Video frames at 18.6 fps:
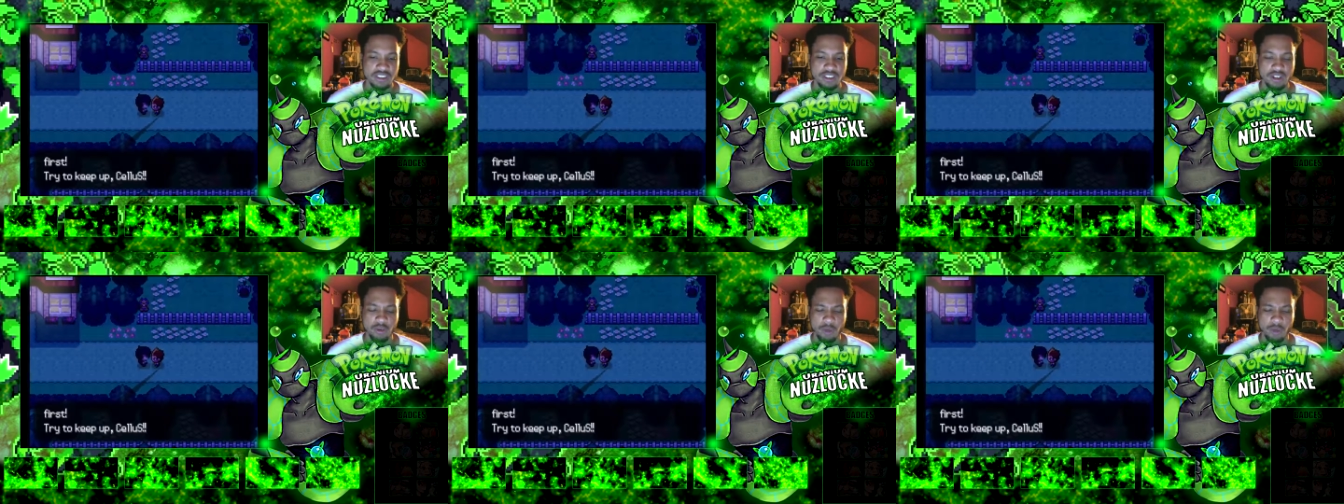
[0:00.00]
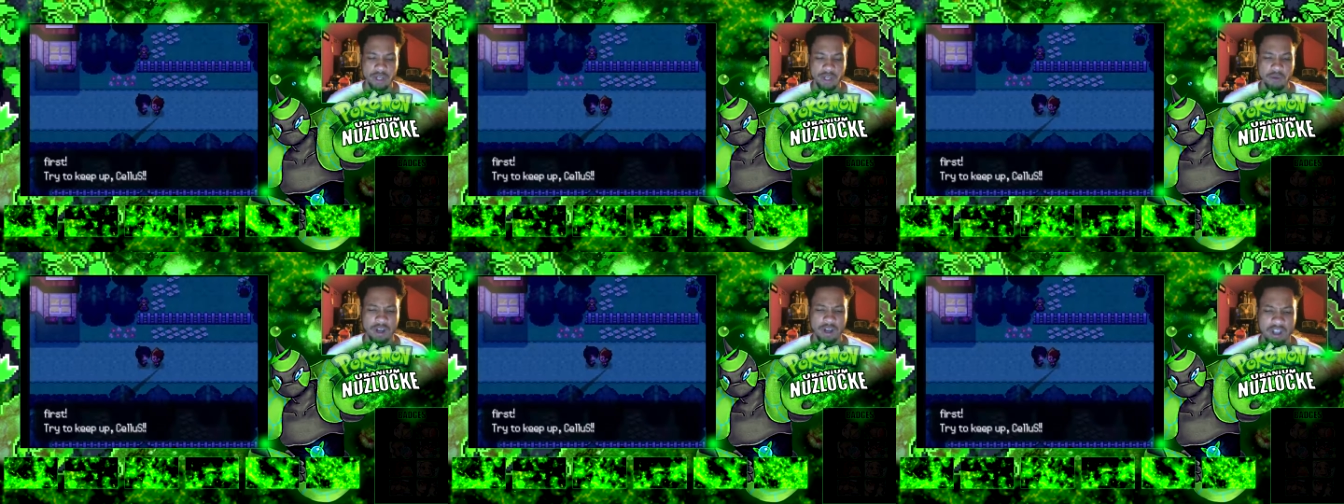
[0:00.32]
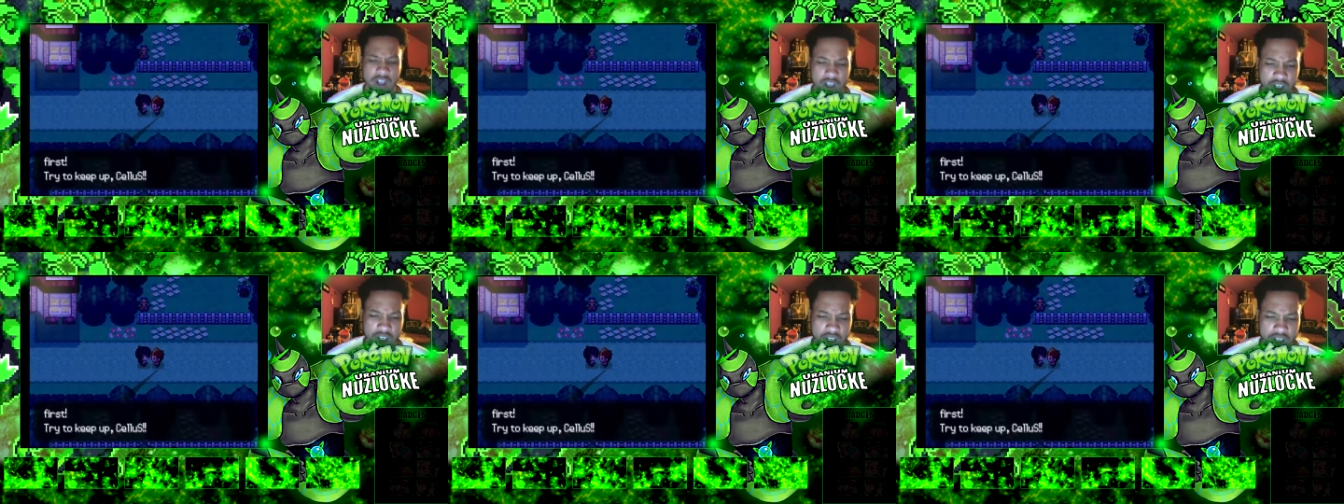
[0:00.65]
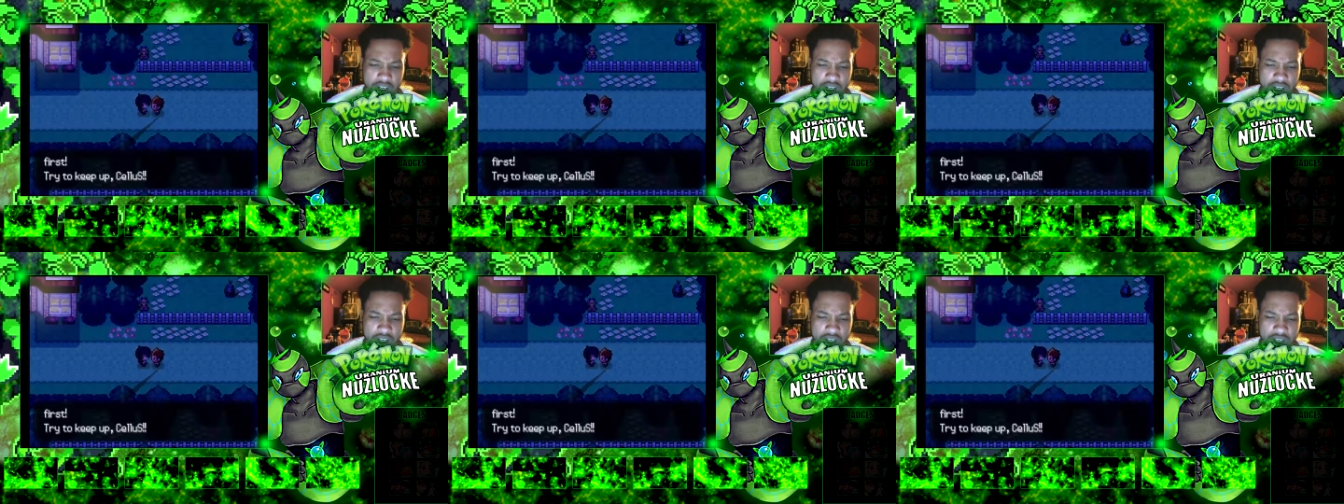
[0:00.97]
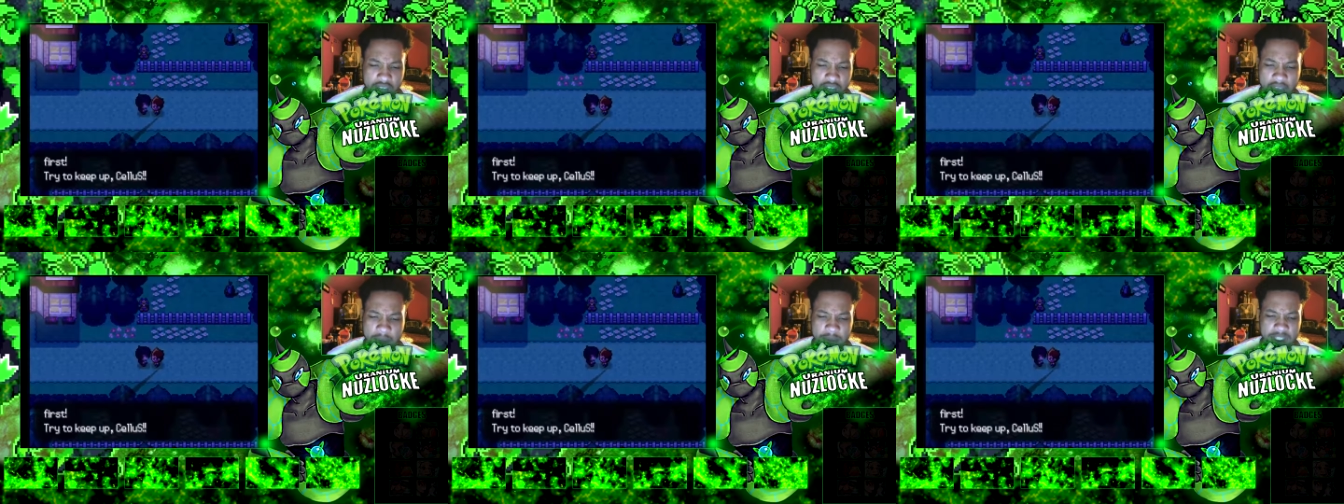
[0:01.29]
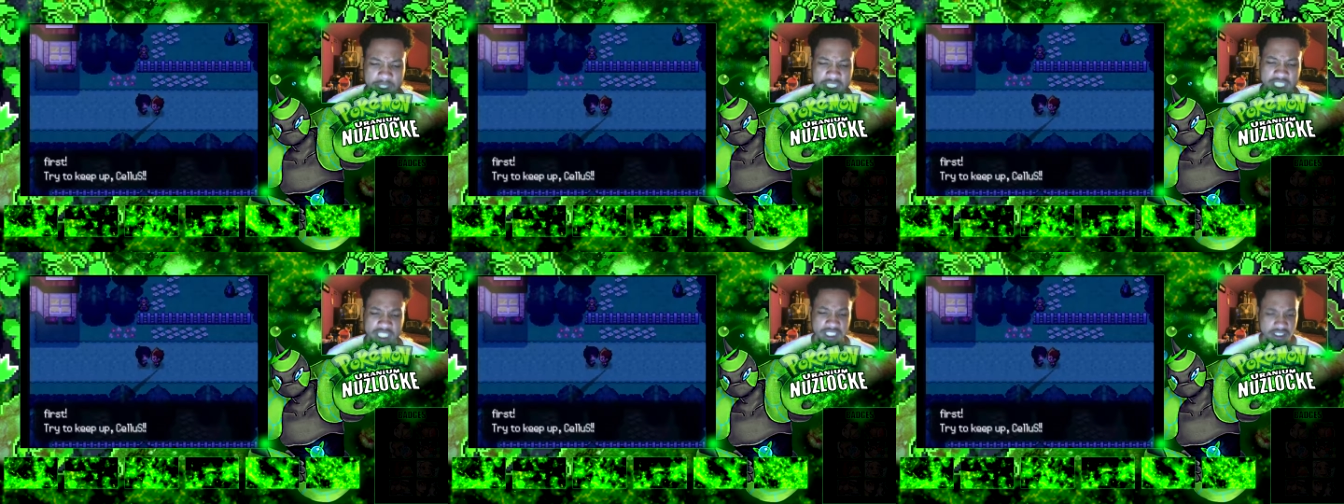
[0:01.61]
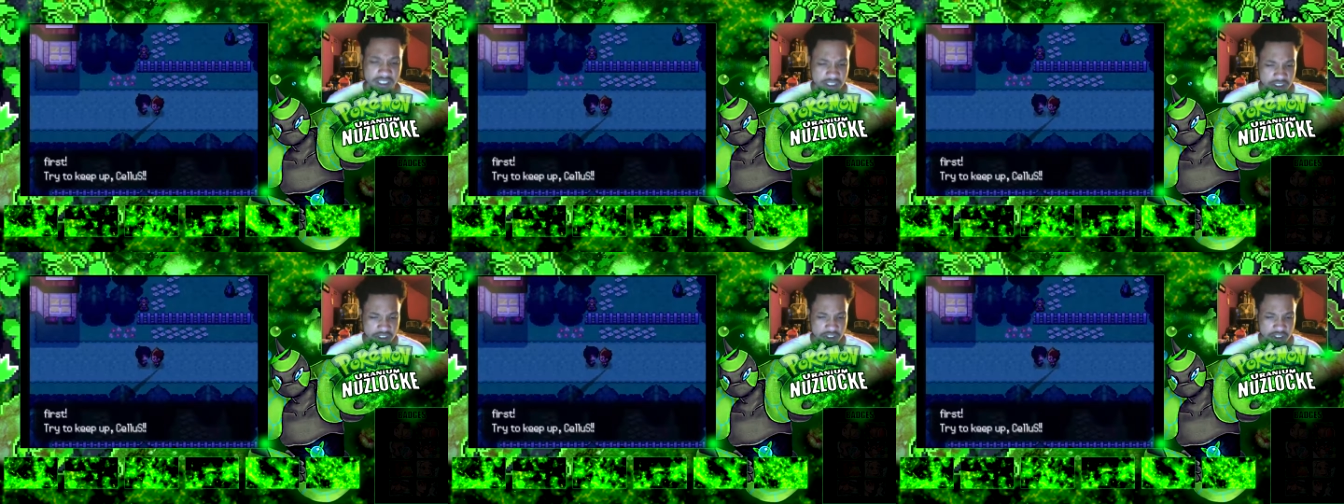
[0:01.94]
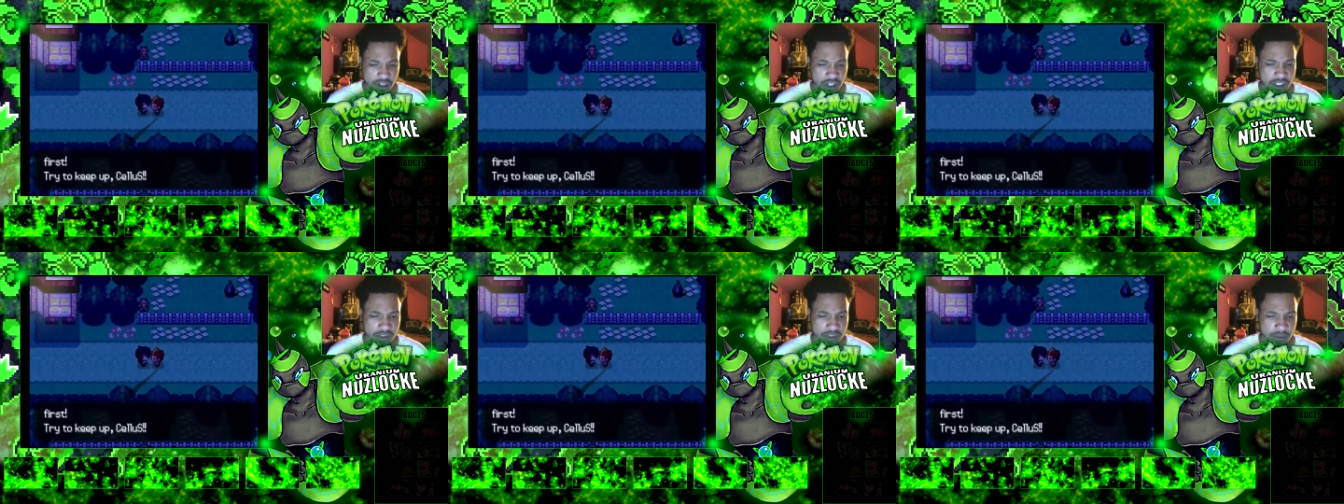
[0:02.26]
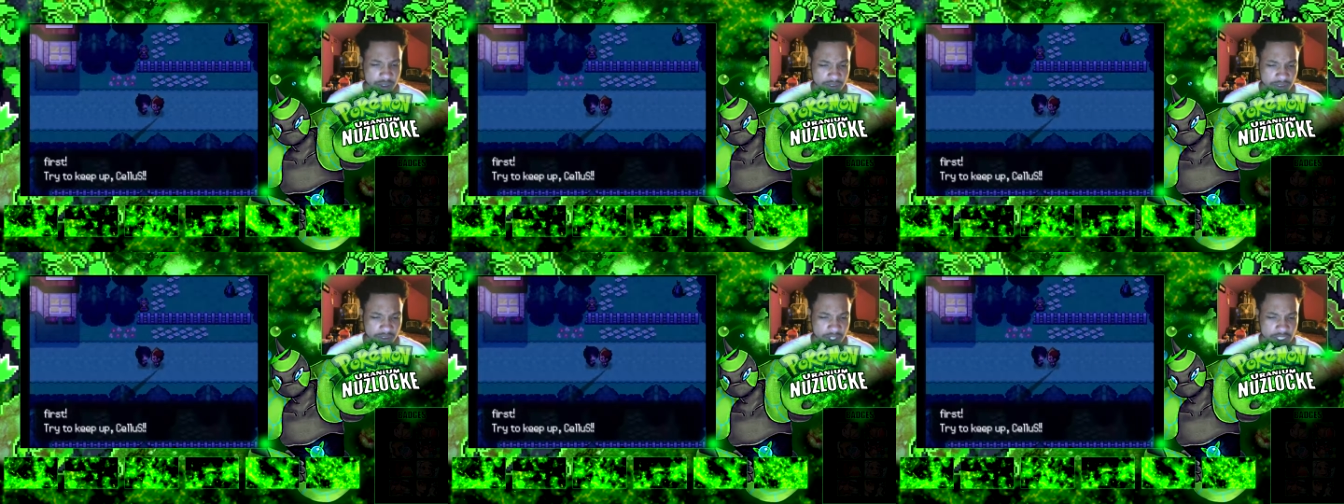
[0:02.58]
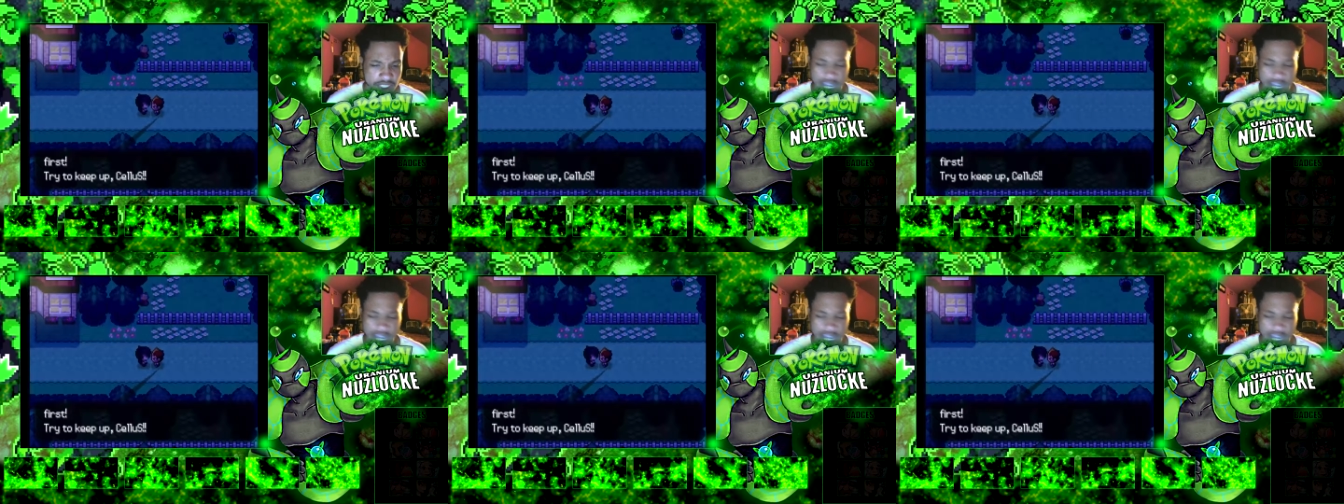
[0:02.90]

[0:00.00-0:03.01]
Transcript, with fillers: Wait, what? I'm gonna get the strongest one first?